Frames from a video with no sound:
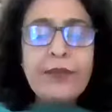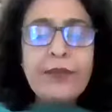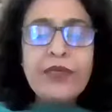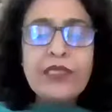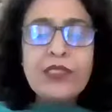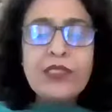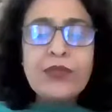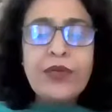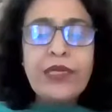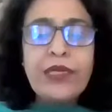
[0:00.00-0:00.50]

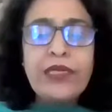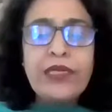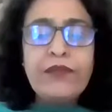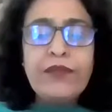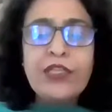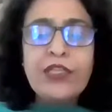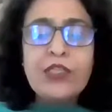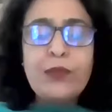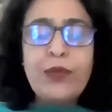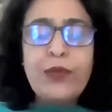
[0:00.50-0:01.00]

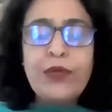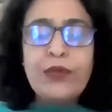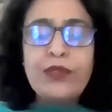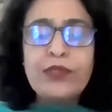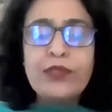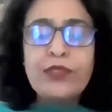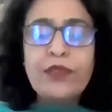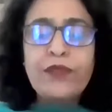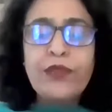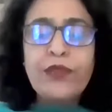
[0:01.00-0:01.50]
administrative
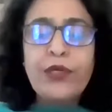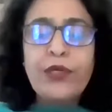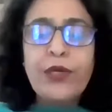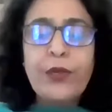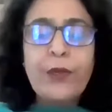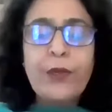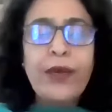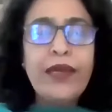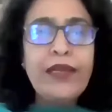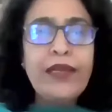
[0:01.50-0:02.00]
experience of
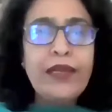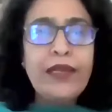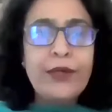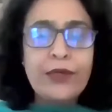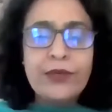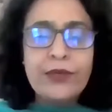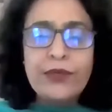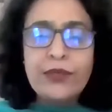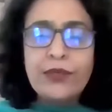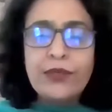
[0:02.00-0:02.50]
31
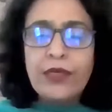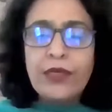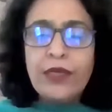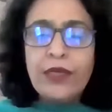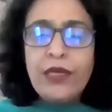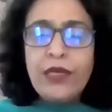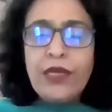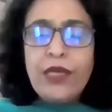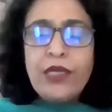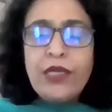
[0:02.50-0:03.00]
years,
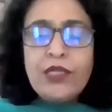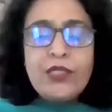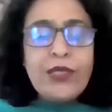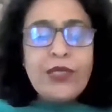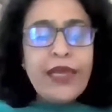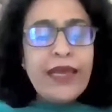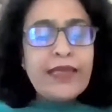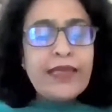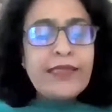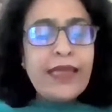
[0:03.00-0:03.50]

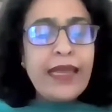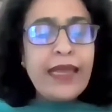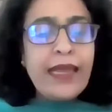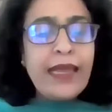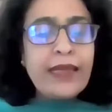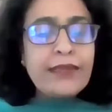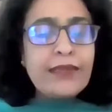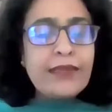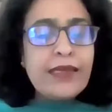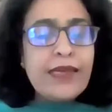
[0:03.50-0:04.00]
she has
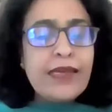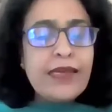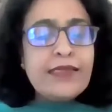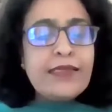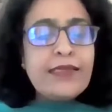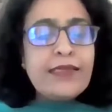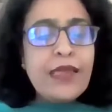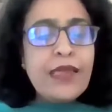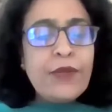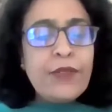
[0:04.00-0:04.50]
held
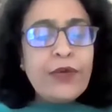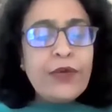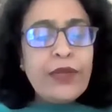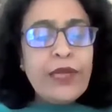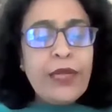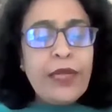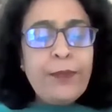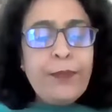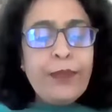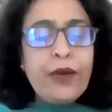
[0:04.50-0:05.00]

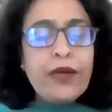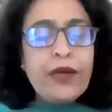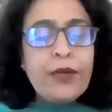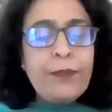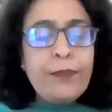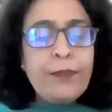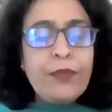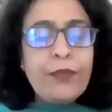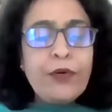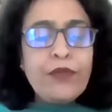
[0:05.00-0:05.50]
several
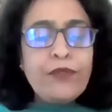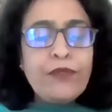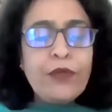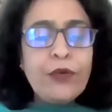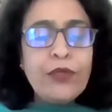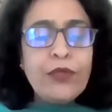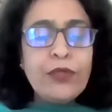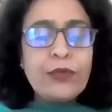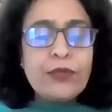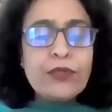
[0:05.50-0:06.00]
important
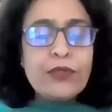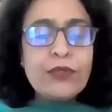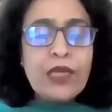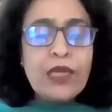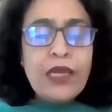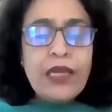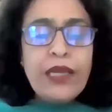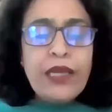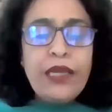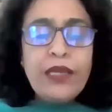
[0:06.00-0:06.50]

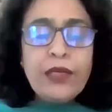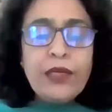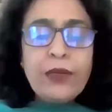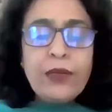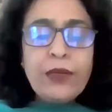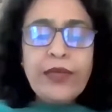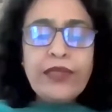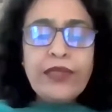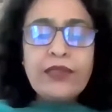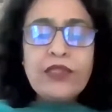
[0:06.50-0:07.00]
portfolios,
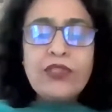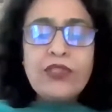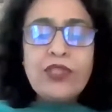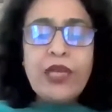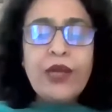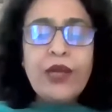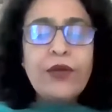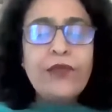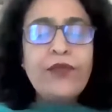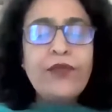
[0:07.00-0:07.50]
including the
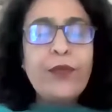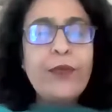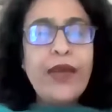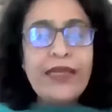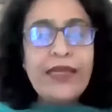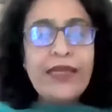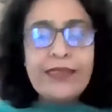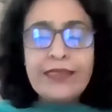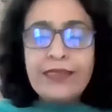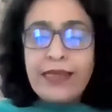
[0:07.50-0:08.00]
chair of the
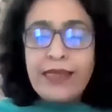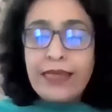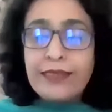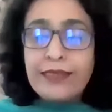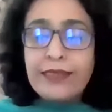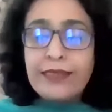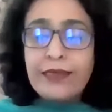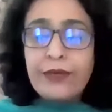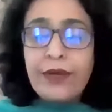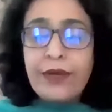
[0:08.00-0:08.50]
Vice
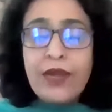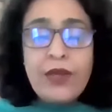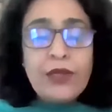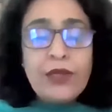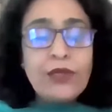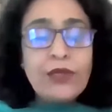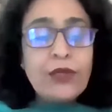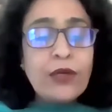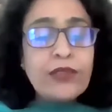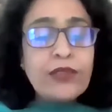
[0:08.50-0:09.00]
Chancellor,
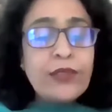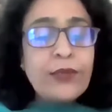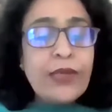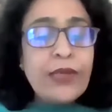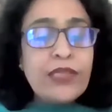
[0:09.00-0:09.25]
Dr.